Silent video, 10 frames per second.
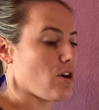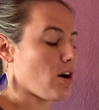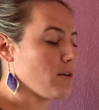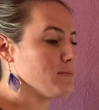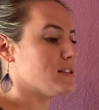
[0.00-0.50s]

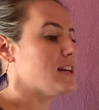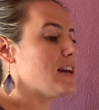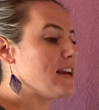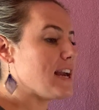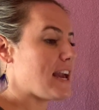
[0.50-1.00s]
arms
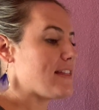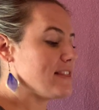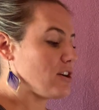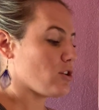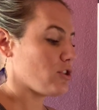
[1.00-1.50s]
and
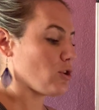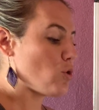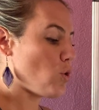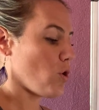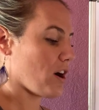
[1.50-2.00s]
their
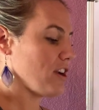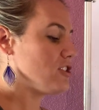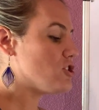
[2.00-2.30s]
core,